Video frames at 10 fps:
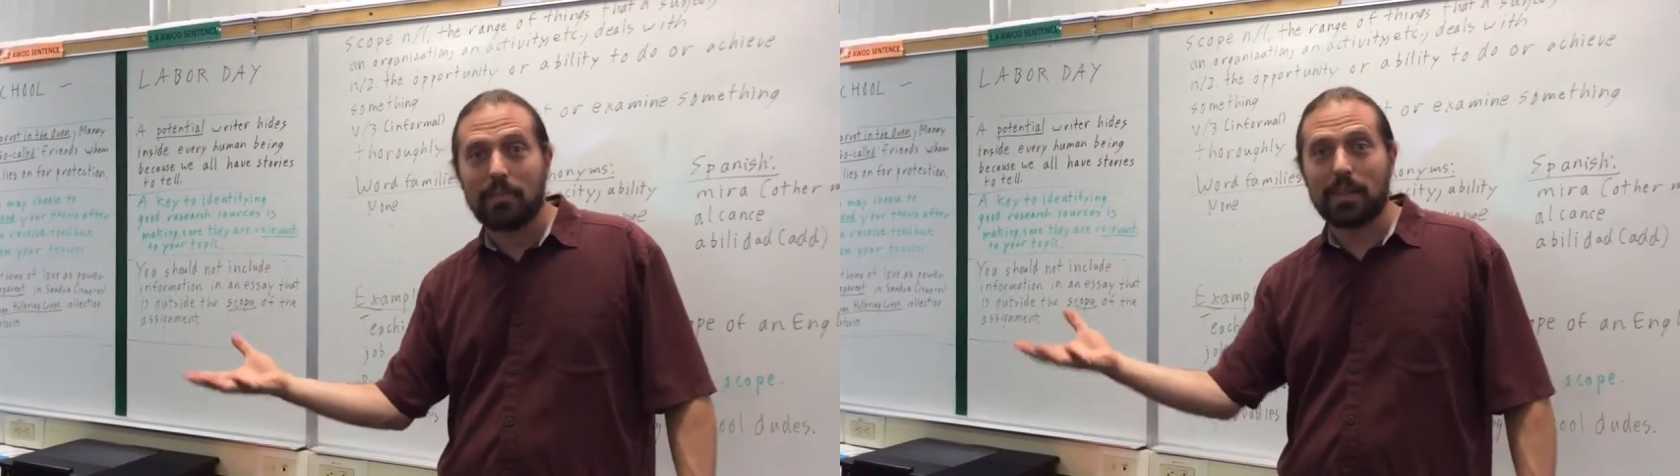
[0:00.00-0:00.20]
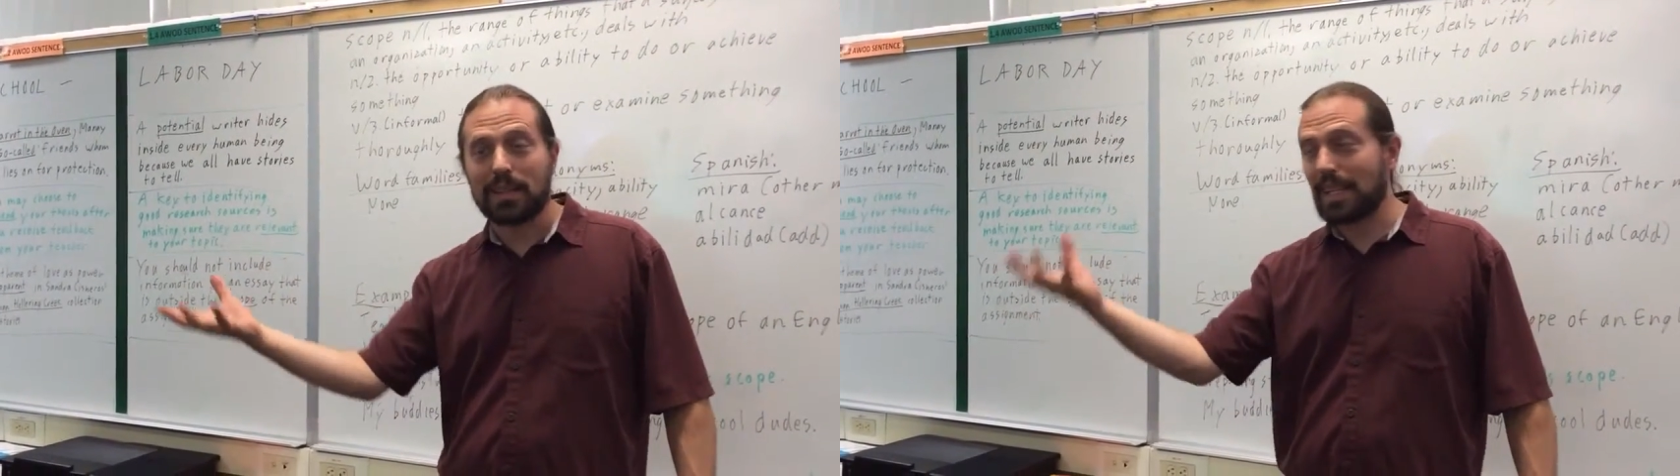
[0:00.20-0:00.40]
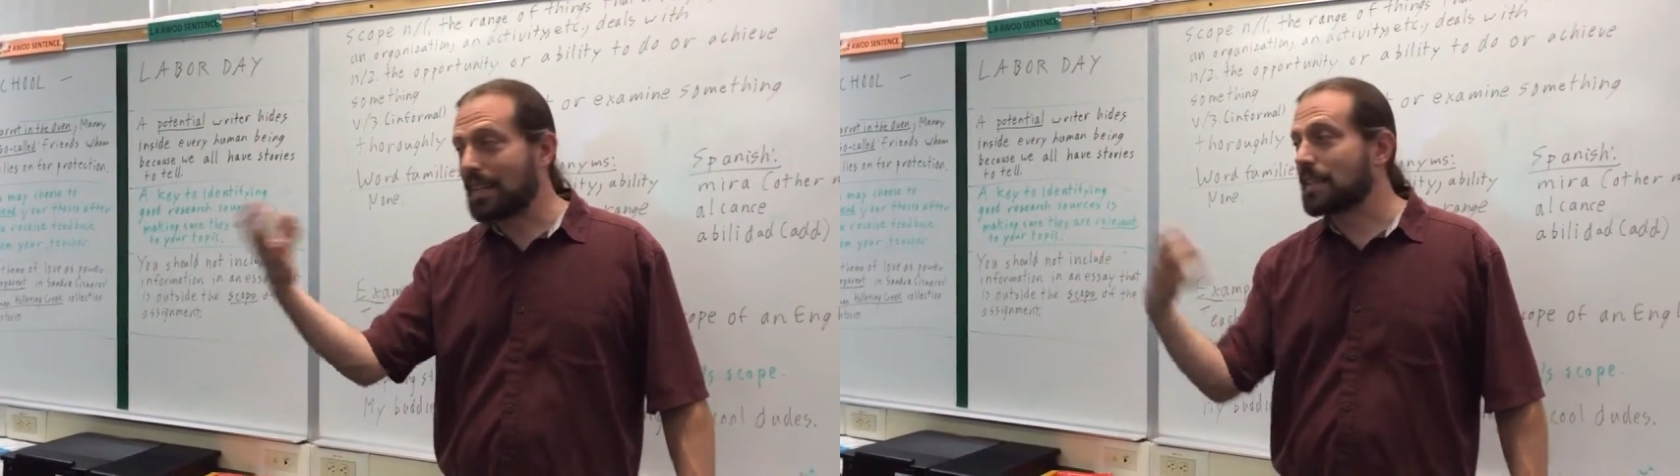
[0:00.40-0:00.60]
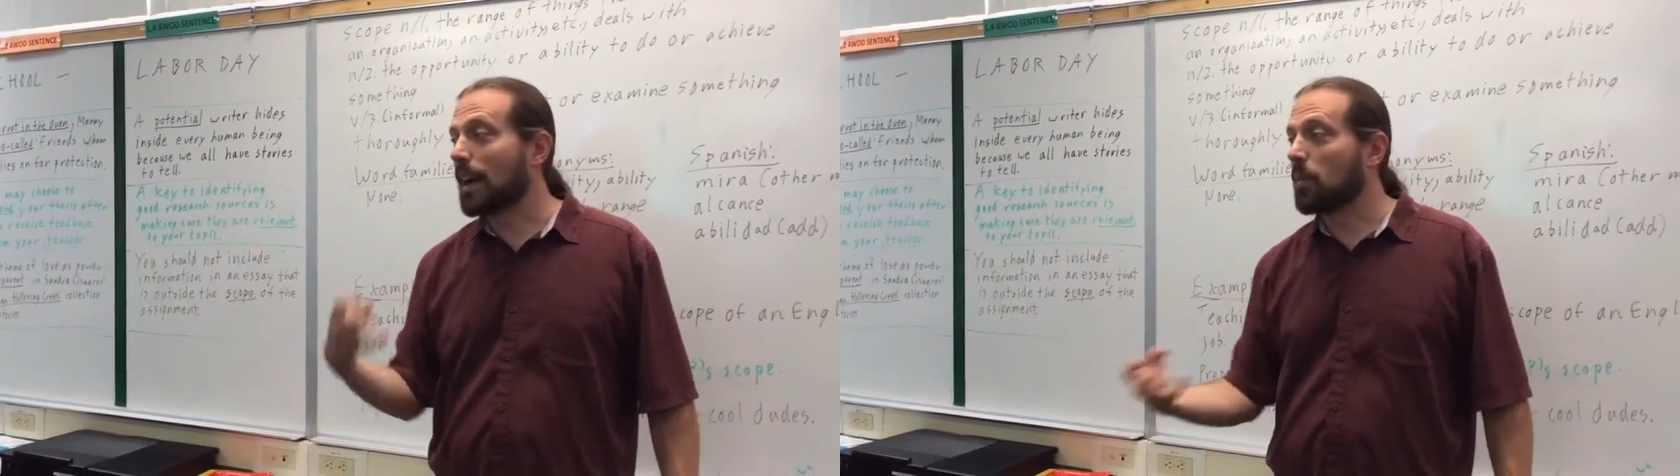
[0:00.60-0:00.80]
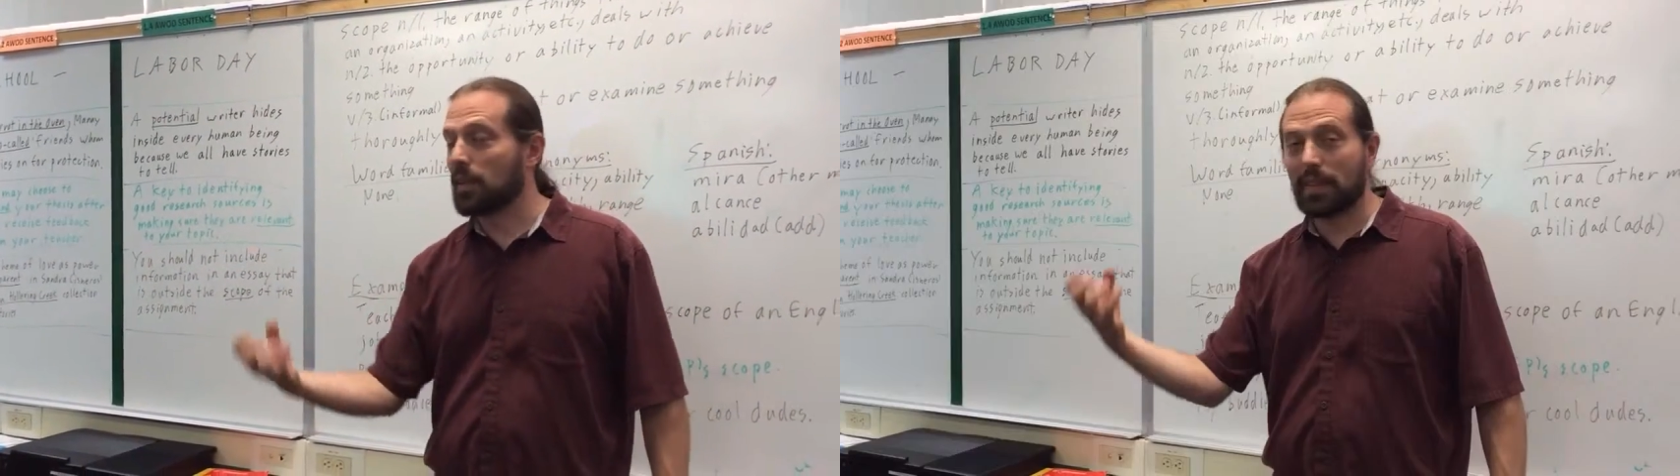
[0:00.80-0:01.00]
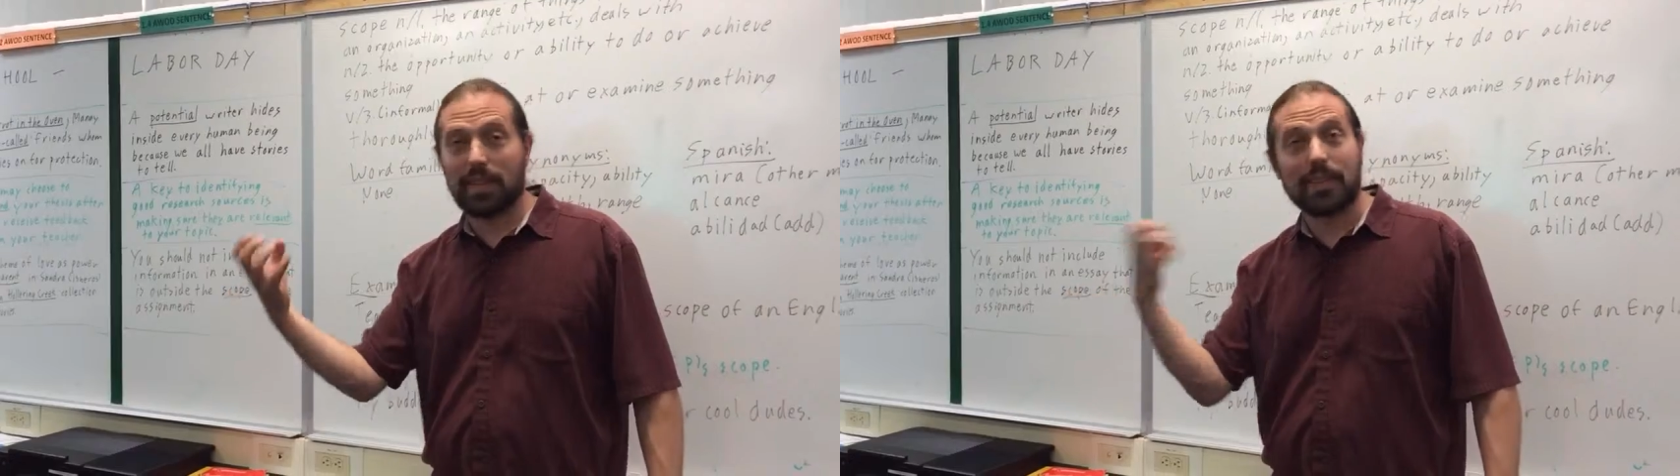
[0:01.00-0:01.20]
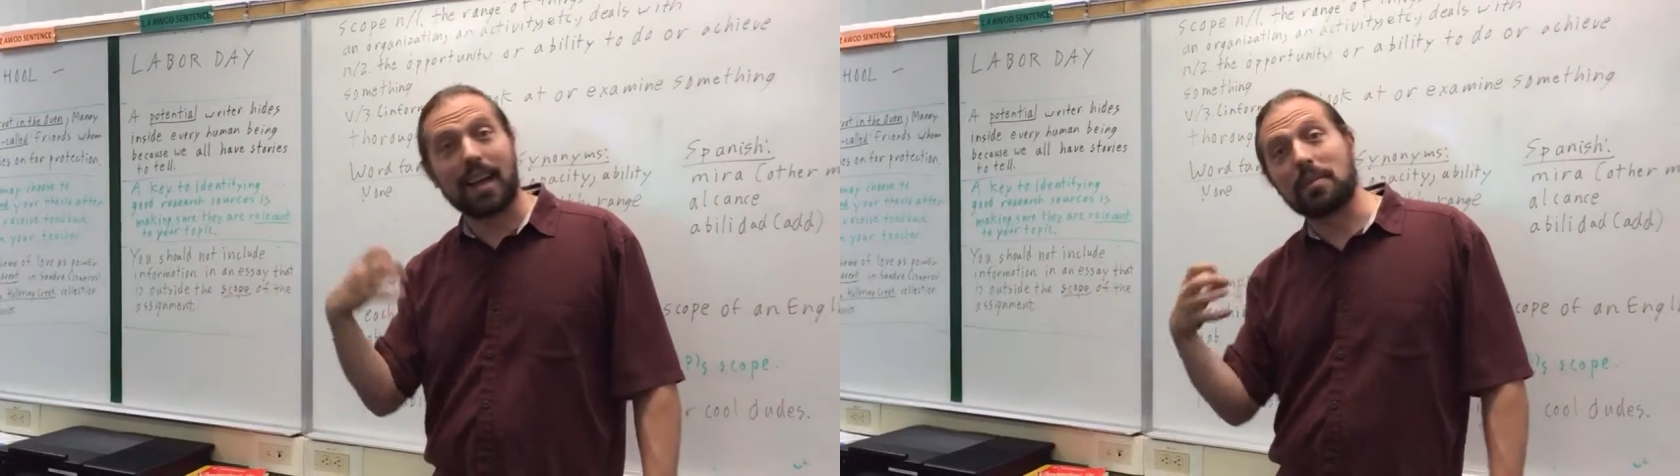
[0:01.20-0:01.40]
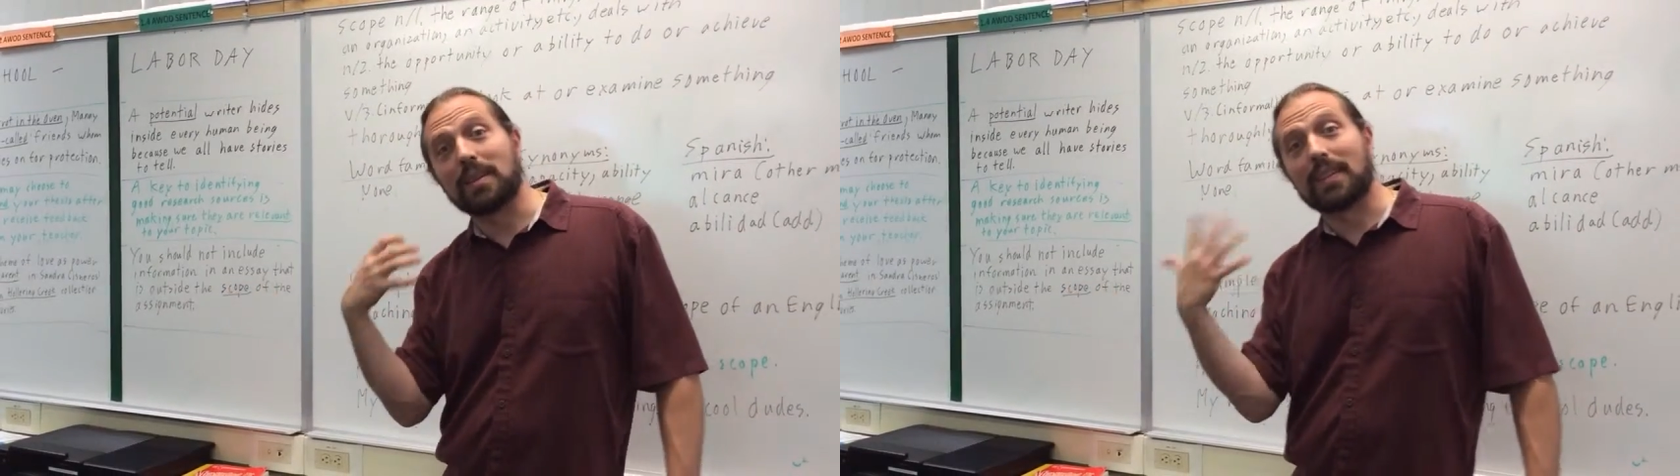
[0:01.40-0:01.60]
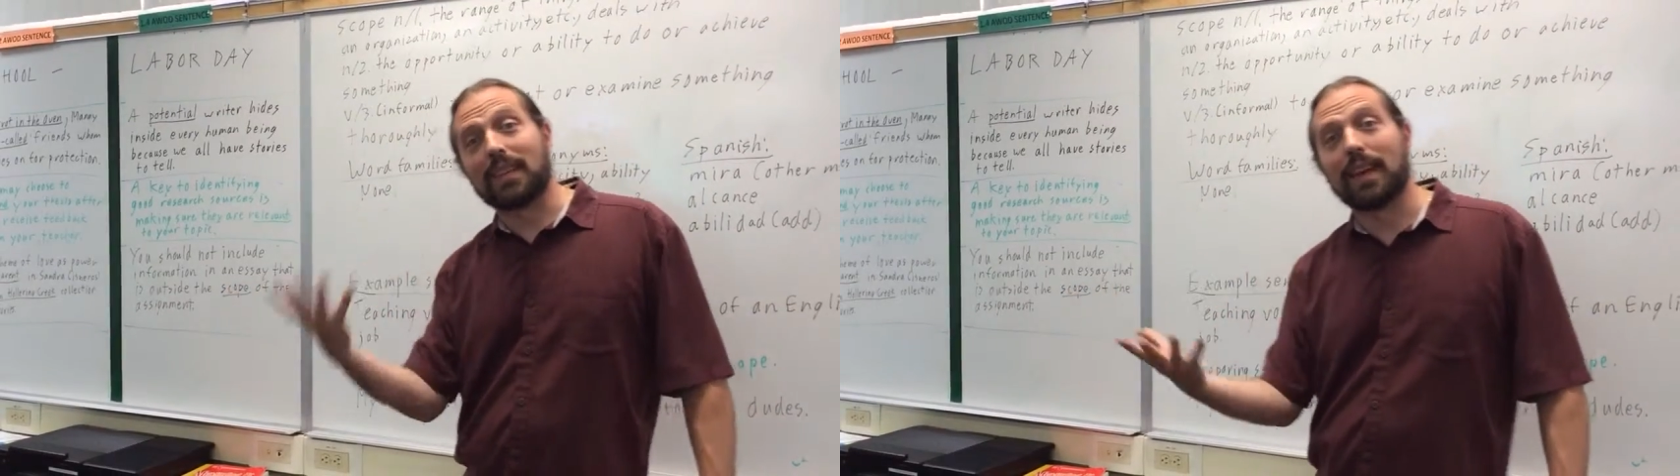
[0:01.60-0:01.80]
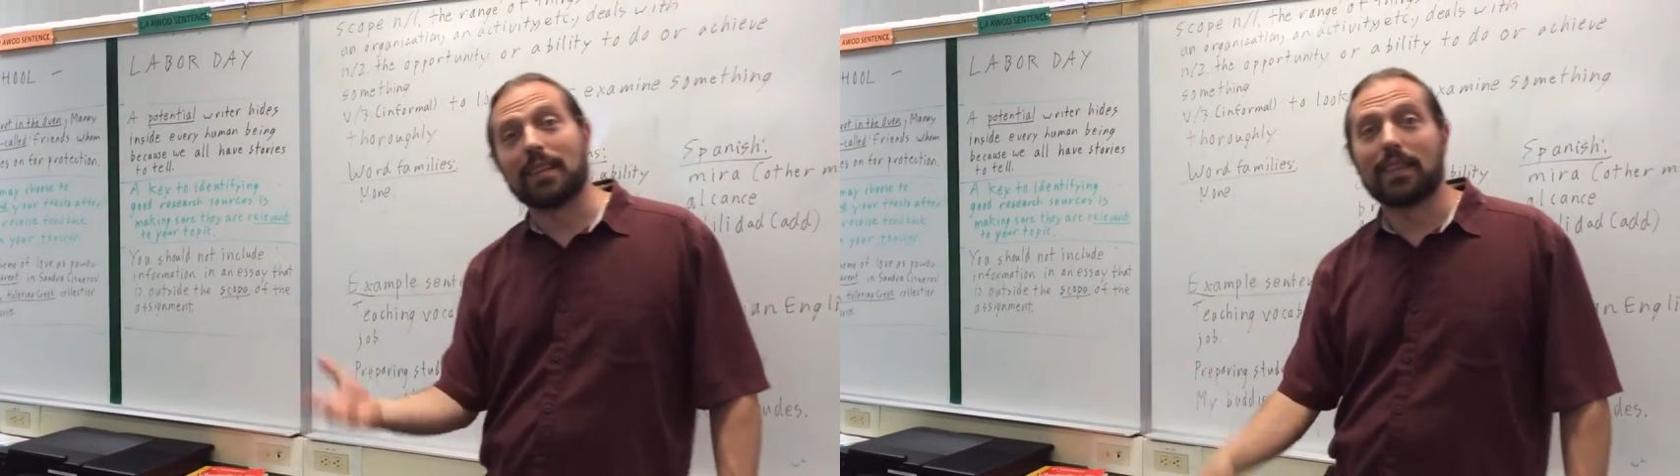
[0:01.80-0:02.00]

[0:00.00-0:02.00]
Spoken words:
because that's not what the assignment said.